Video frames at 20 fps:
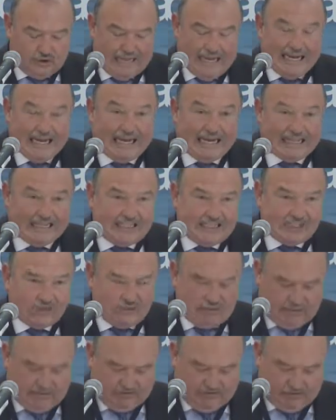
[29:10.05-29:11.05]

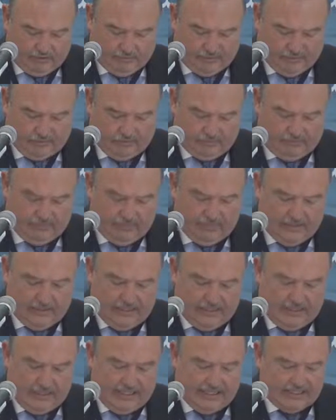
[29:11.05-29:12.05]
It is also
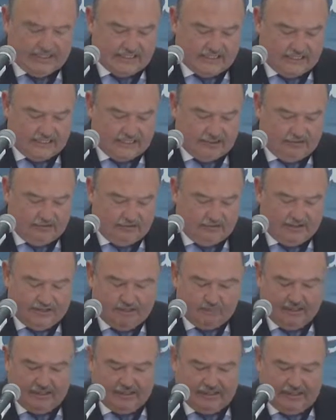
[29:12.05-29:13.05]
important to
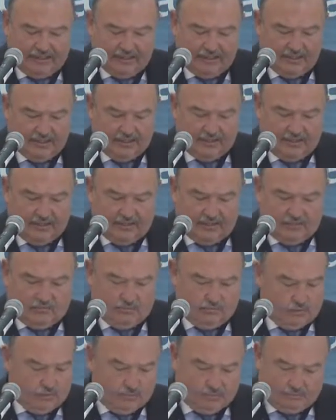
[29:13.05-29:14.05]
make the
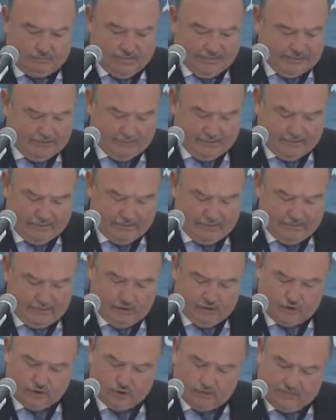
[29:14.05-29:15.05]
public aware
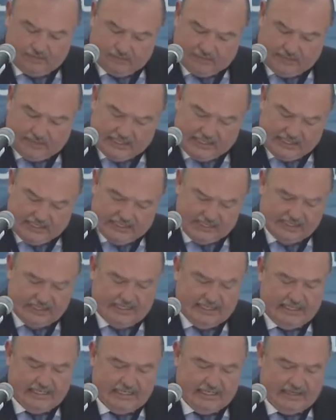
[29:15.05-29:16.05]
of the use of data.
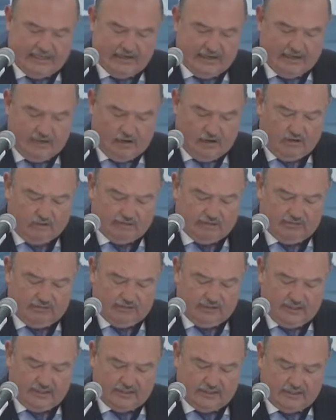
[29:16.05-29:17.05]
It is a
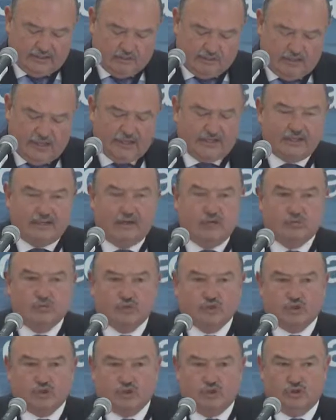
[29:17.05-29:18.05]
pending task
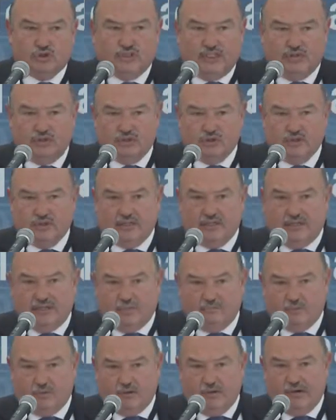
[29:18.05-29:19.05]
by
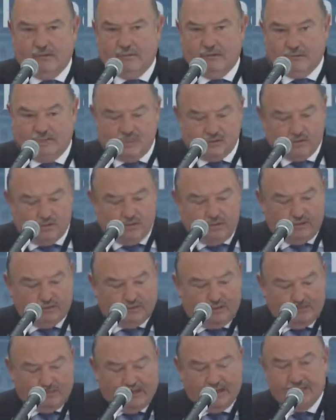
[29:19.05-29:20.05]
regulators and
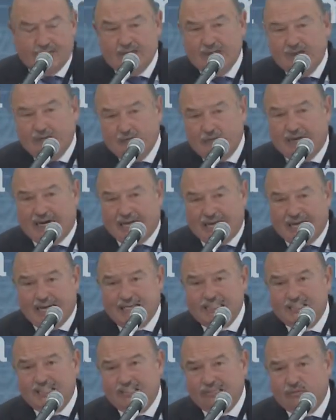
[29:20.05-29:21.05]
public administrators,
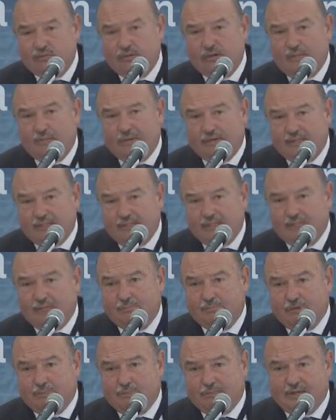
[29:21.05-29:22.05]
as well as
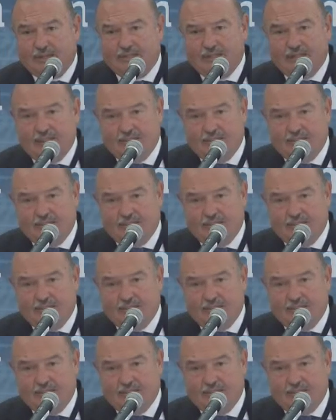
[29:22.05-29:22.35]
collecting